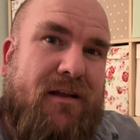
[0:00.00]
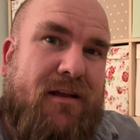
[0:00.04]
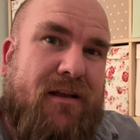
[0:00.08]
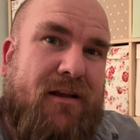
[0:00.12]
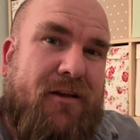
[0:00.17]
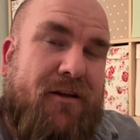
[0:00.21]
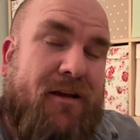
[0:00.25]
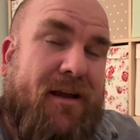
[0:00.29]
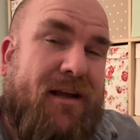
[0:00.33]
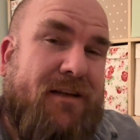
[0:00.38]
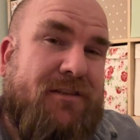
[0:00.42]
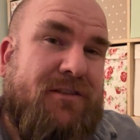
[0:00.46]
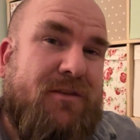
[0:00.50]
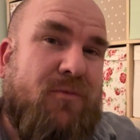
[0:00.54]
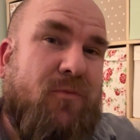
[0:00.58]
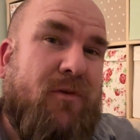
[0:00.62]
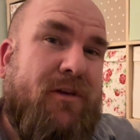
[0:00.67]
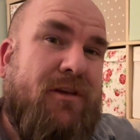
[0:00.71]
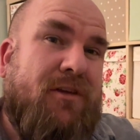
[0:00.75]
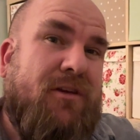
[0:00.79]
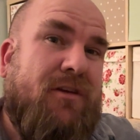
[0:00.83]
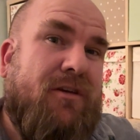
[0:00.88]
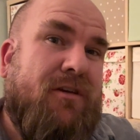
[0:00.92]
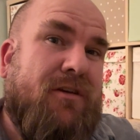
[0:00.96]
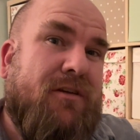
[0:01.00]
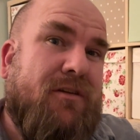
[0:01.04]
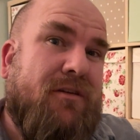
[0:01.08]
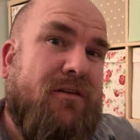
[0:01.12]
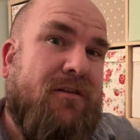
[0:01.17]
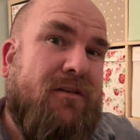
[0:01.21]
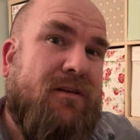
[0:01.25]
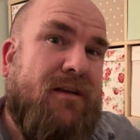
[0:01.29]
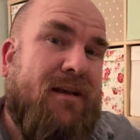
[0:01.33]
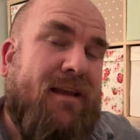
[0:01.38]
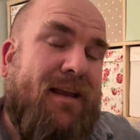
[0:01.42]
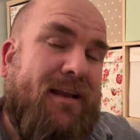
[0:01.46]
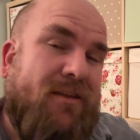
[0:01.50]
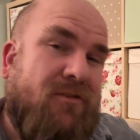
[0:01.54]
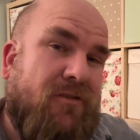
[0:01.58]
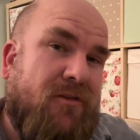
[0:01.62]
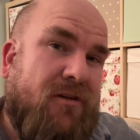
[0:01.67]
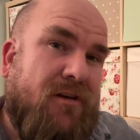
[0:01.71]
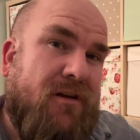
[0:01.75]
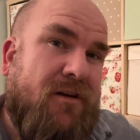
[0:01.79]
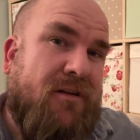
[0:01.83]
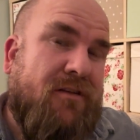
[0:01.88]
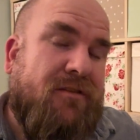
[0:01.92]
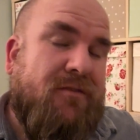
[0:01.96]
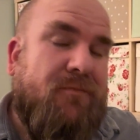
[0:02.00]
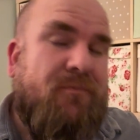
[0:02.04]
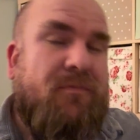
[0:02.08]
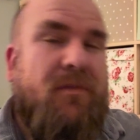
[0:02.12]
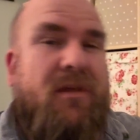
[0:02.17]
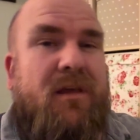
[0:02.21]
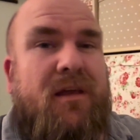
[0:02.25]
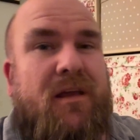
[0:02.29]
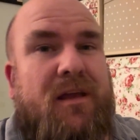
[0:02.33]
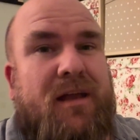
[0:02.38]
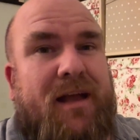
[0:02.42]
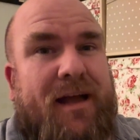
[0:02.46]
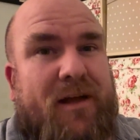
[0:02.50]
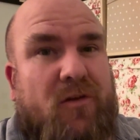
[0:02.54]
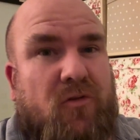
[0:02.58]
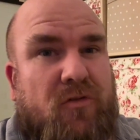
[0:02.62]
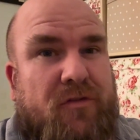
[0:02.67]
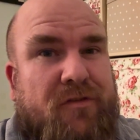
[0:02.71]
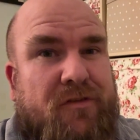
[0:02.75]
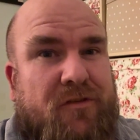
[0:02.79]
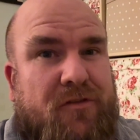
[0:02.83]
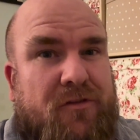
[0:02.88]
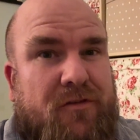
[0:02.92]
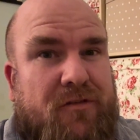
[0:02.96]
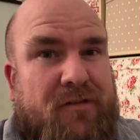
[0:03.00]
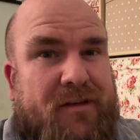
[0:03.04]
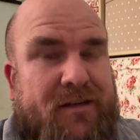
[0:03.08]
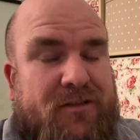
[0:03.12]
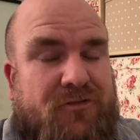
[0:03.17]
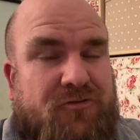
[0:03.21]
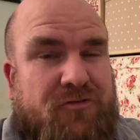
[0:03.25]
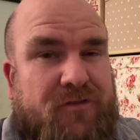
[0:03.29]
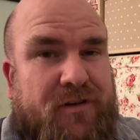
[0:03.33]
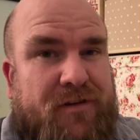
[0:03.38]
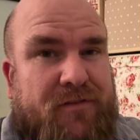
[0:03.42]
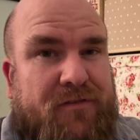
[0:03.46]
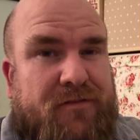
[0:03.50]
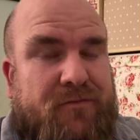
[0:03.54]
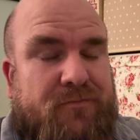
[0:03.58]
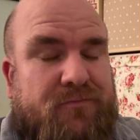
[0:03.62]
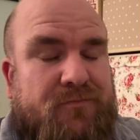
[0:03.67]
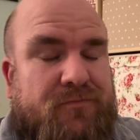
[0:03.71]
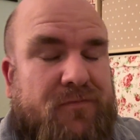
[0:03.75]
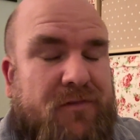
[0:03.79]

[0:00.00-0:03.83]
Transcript: location where you can collect your cars and also do test drives.